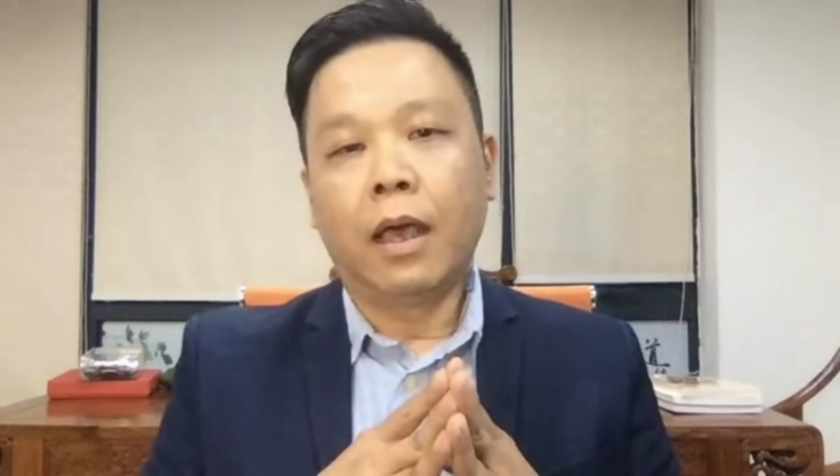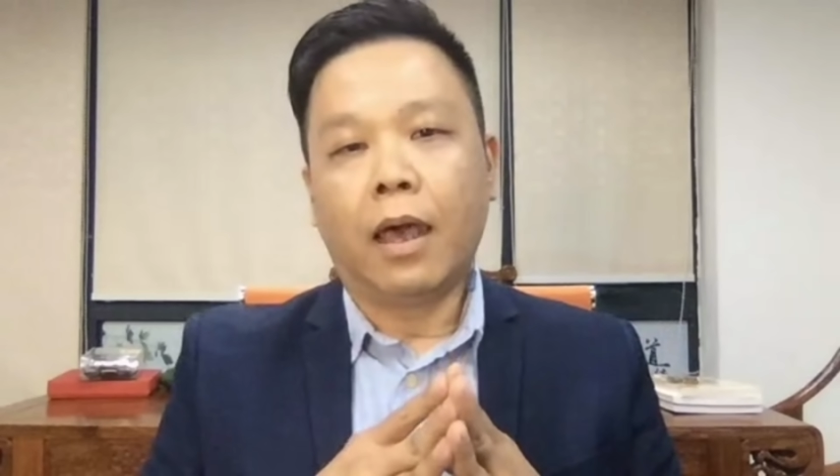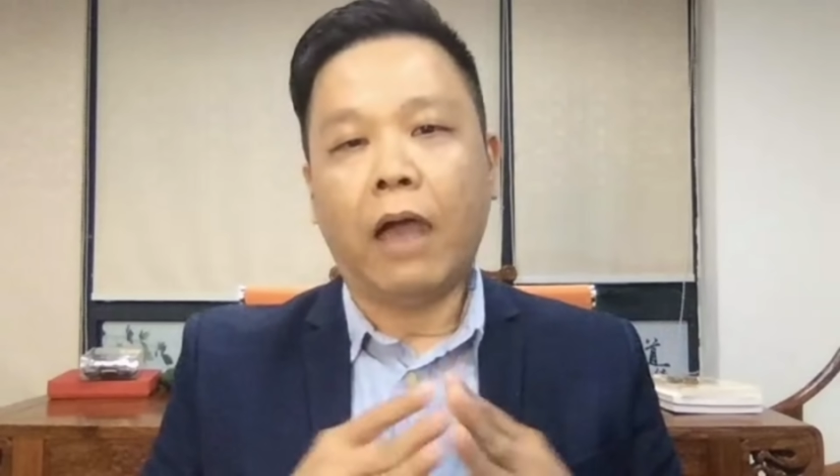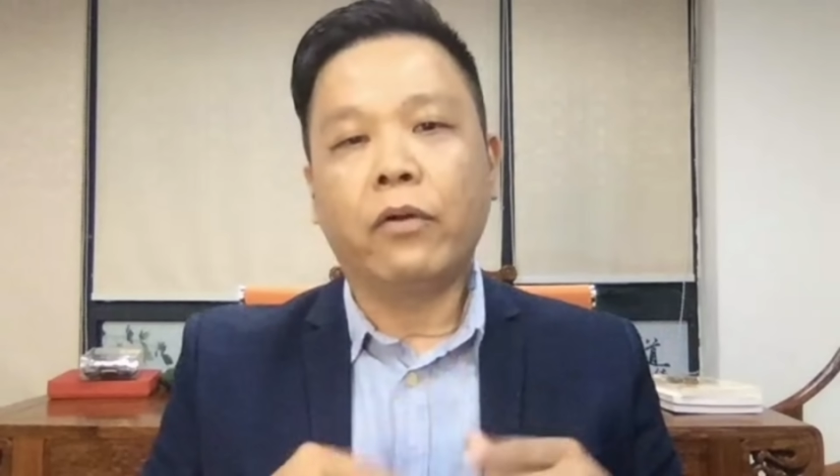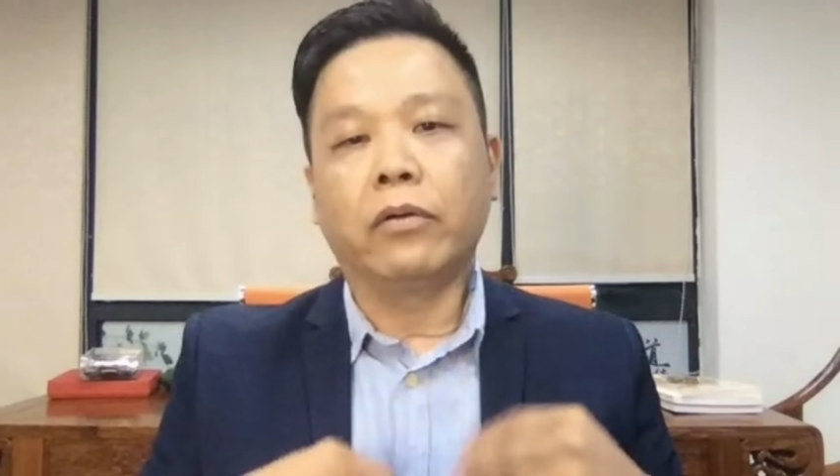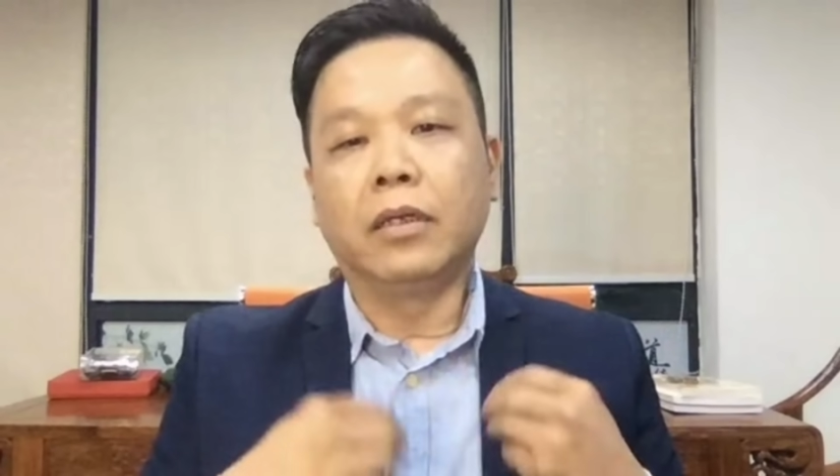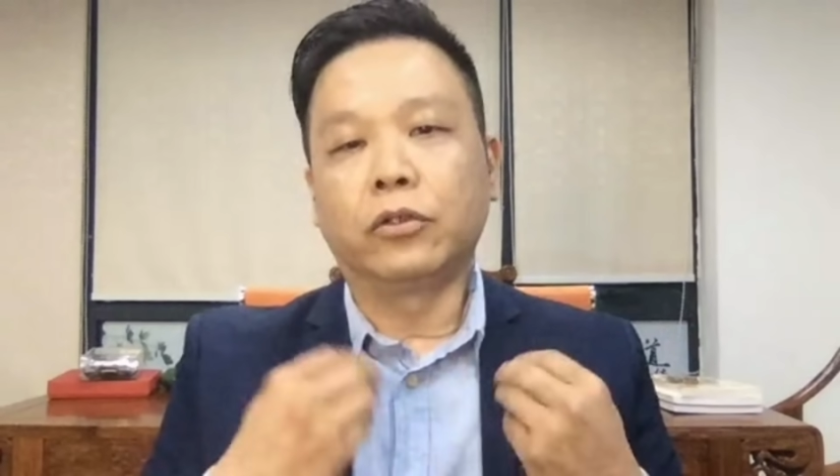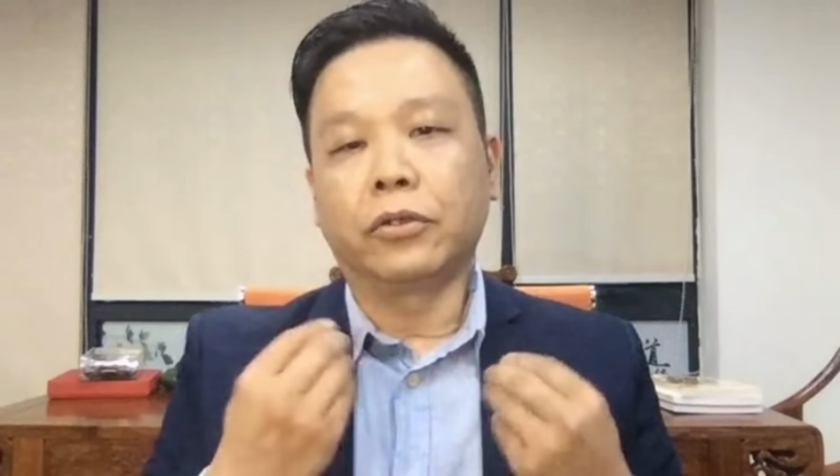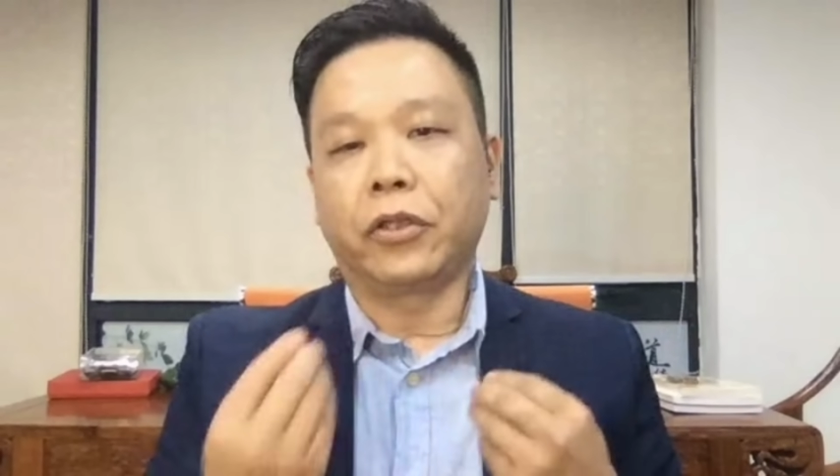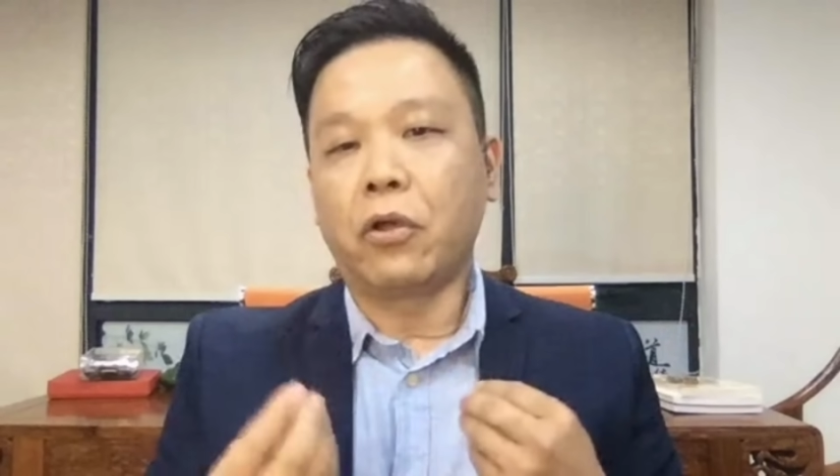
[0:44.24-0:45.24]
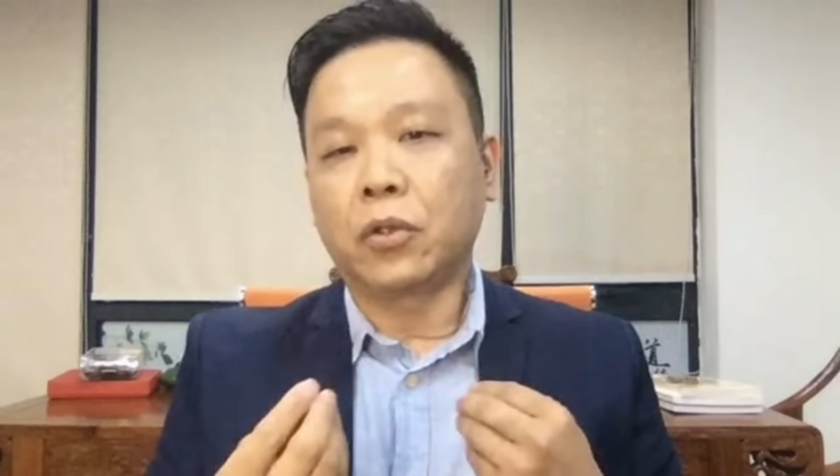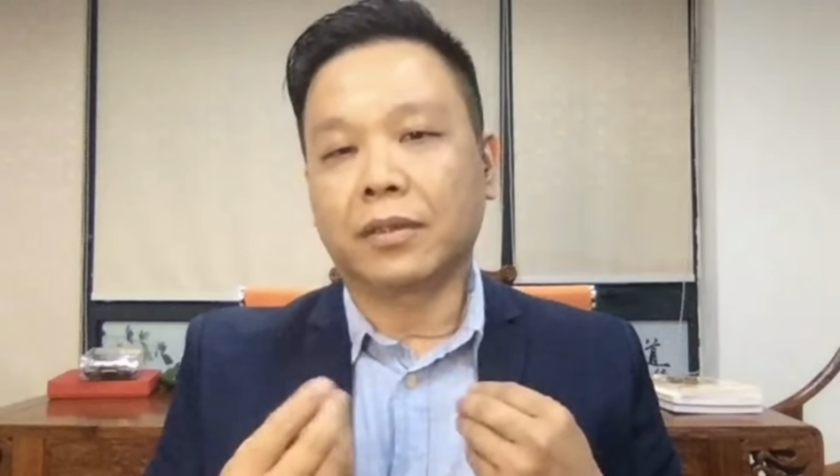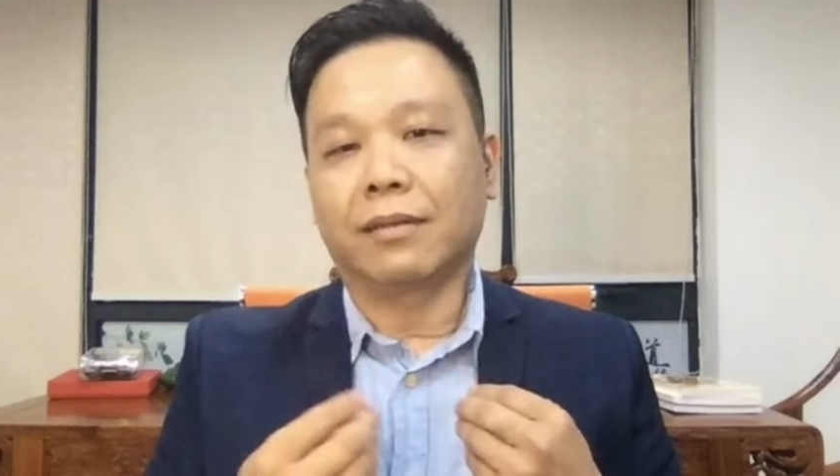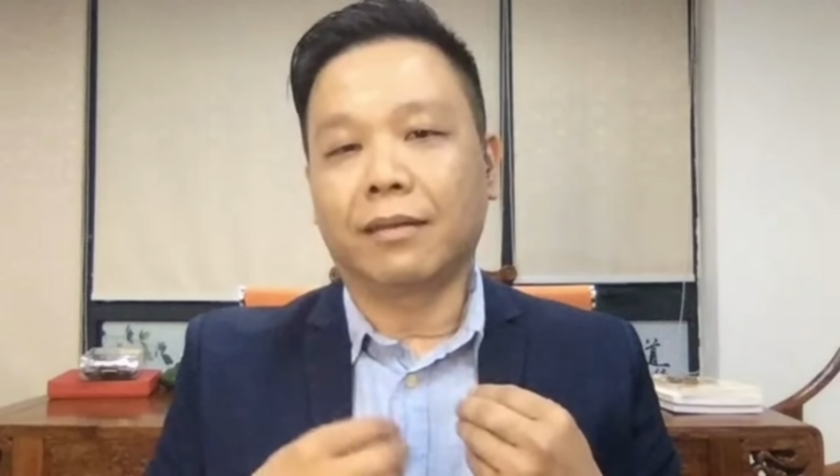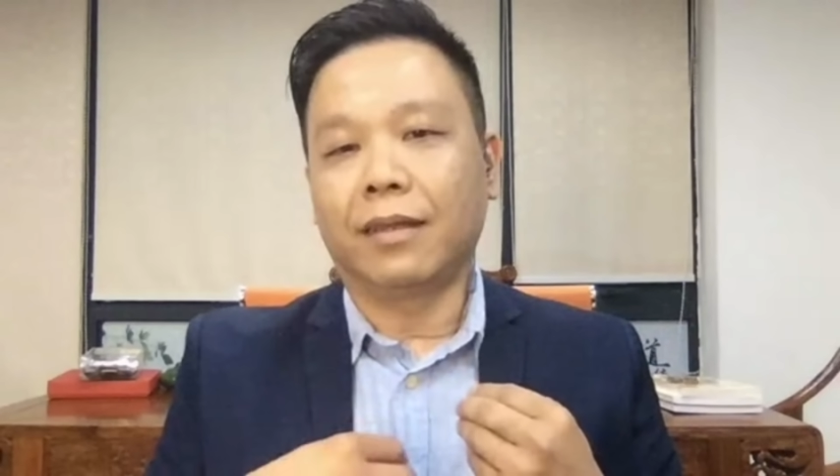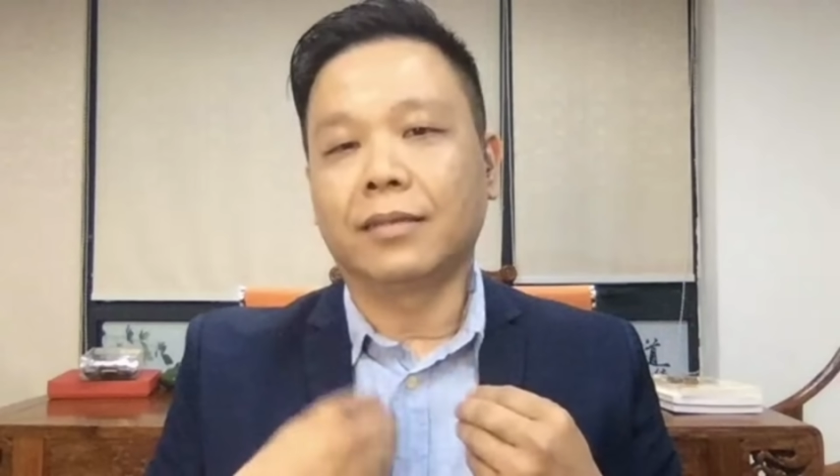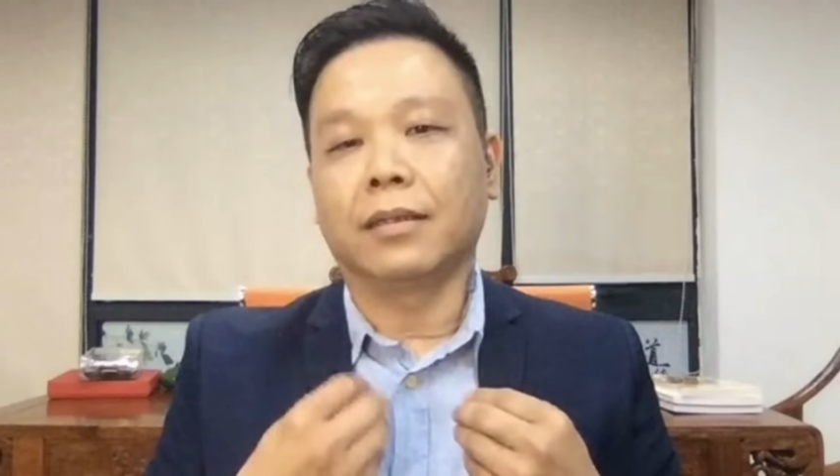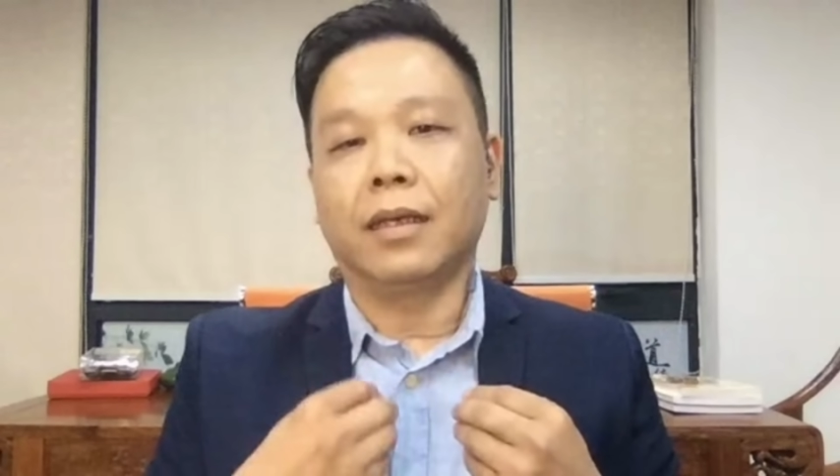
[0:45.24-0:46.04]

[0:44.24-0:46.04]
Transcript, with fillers: I will introduce this